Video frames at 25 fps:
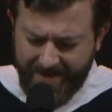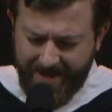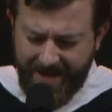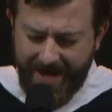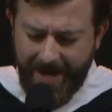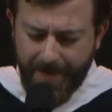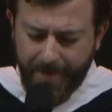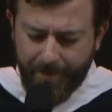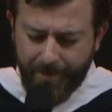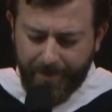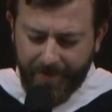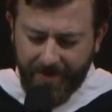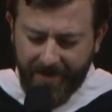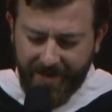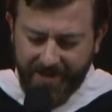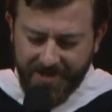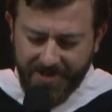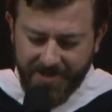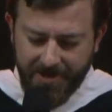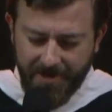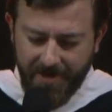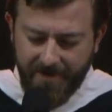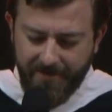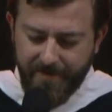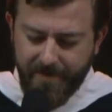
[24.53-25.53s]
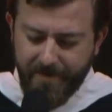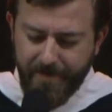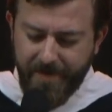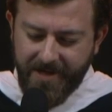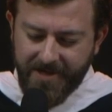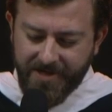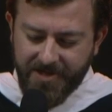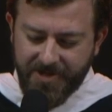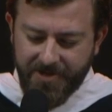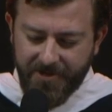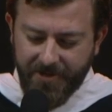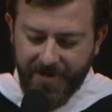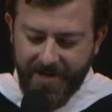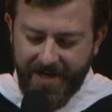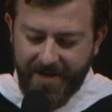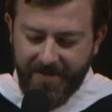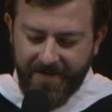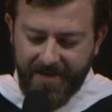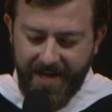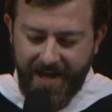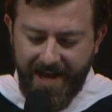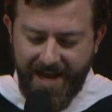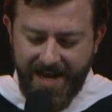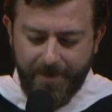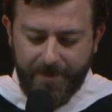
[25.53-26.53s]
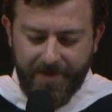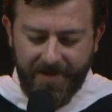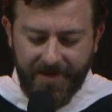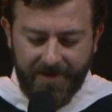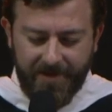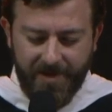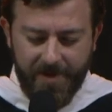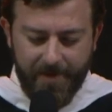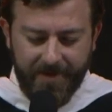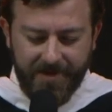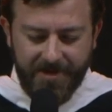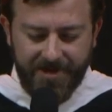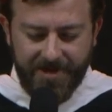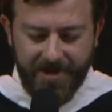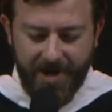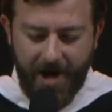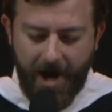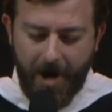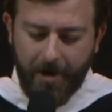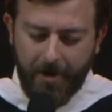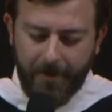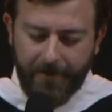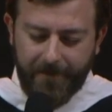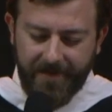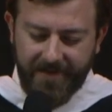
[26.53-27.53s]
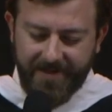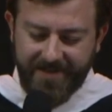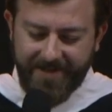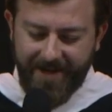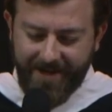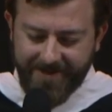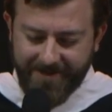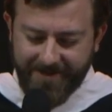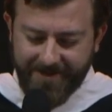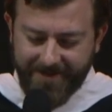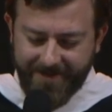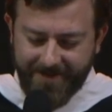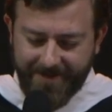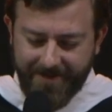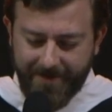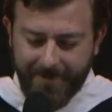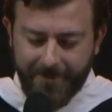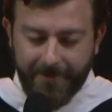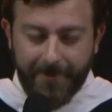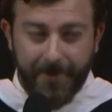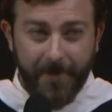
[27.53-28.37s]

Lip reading: I had the pleasure of administering the AP Human Geography test